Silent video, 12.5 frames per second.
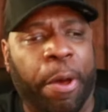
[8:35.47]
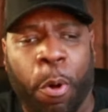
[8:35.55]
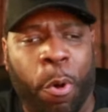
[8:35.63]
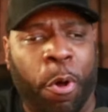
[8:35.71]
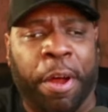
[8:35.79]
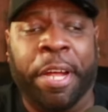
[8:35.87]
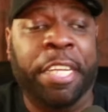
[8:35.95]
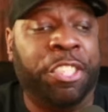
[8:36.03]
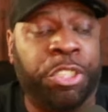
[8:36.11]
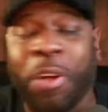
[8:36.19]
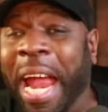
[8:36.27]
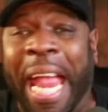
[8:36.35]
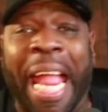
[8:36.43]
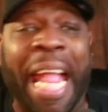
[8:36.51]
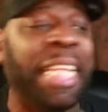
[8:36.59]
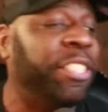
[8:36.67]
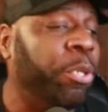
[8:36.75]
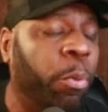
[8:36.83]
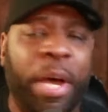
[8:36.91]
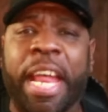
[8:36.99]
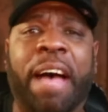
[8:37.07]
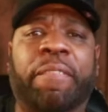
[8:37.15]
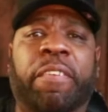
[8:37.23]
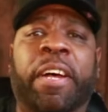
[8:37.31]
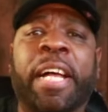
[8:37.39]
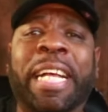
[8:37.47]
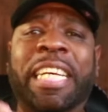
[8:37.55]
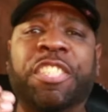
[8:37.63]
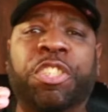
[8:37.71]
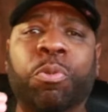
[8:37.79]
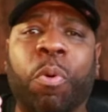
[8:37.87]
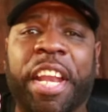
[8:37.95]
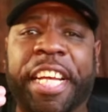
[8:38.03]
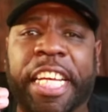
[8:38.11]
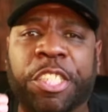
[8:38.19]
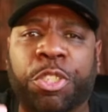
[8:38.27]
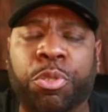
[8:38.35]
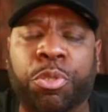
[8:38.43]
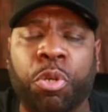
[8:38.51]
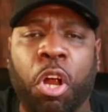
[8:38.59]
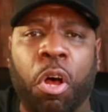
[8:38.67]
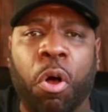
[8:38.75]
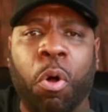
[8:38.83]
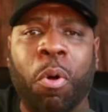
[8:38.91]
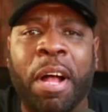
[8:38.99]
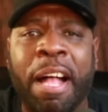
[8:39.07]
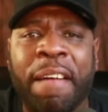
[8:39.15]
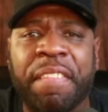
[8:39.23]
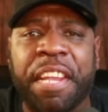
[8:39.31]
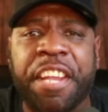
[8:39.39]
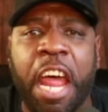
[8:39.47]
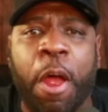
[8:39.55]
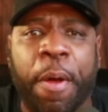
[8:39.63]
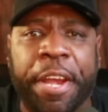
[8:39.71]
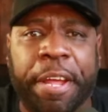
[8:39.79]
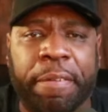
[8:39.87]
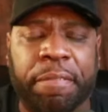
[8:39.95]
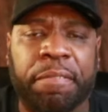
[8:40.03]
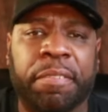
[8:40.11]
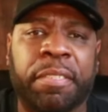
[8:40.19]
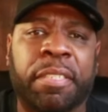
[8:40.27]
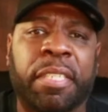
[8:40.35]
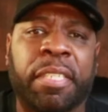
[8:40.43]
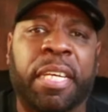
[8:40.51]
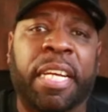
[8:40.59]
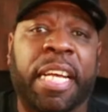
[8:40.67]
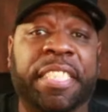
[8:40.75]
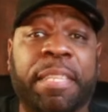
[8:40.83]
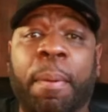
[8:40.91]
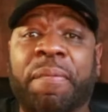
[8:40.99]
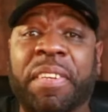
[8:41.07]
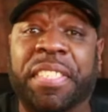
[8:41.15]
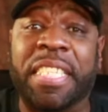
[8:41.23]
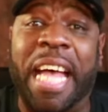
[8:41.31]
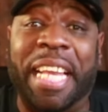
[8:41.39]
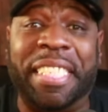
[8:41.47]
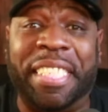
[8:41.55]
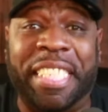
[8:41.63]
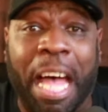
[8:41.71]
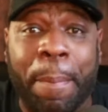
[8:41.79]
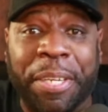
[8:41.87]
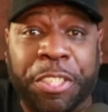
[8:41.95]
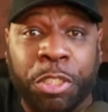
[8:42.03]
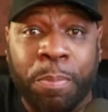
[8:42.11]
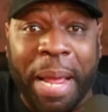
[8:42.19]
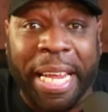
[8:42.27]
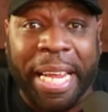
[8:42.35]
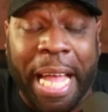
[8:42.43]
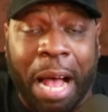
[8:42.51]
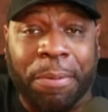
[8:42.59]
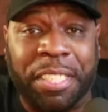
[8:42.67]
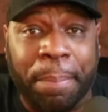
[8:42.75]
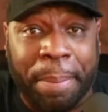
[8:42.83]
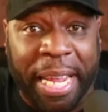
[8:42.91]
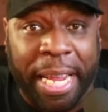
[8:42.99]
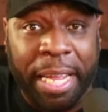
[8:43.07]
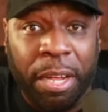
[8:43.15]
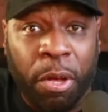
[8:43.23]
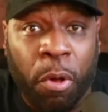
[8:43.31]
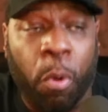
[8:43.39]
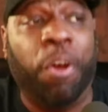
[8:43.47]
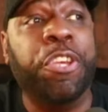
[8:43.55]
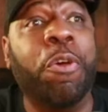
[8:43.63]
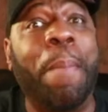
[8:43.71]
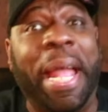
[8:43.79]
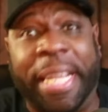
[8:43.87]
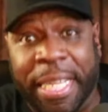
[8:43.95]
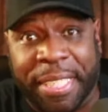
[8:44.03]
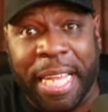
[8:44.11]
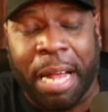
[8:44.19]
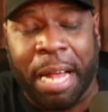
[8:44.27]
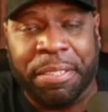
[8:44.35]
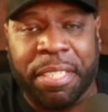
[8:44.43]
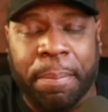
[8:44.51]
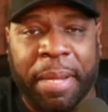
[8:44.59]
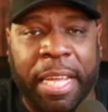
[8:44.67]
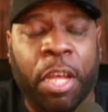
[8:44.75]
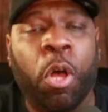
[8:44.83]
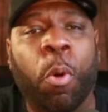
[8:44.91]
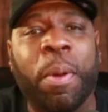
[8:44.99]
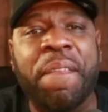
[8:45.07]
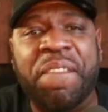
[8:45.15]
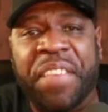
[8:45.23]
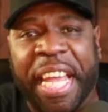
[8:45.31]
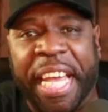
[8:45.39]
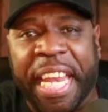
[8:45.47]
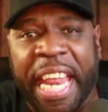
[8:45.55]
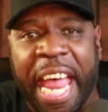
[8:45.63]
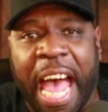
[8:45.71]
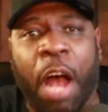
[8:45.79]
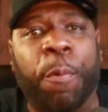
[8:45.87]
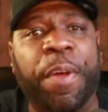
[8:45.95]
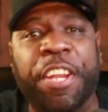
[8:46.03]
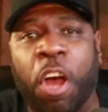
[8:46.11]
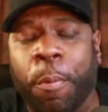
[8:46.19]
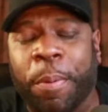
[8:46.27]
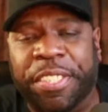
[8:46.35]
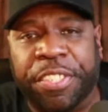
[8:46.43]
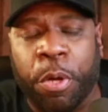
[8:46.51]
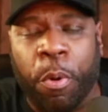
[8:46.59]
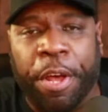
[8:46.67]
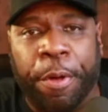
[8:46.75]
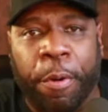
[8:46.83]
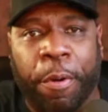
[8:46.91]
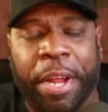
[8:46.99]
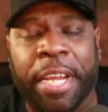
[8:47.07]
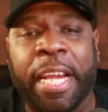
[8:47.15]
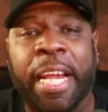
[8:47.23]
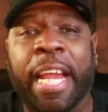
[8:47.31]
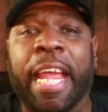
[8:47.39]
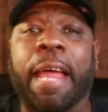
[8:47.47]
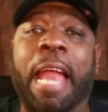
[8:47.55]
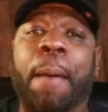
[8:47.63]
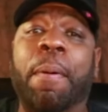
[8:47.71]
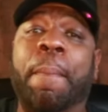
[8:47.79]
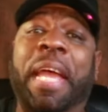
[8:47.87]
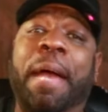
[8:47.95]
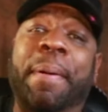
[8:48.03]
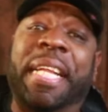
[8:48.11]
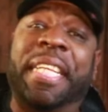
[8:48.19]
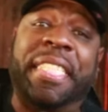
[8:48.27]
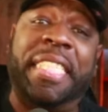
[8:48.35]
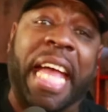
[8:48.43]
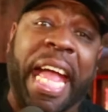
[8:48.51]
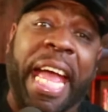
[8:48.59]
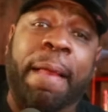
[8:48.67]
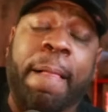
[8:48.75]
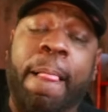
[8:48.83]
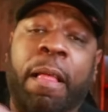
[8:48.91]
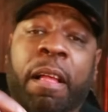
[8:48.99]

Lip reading: or trans or whatever, because you want to control the narrative. And some of us are not as dumb as you make out to be, or you make us out to be. We figured it out. We know what's going on. And I'm going to be able to say it.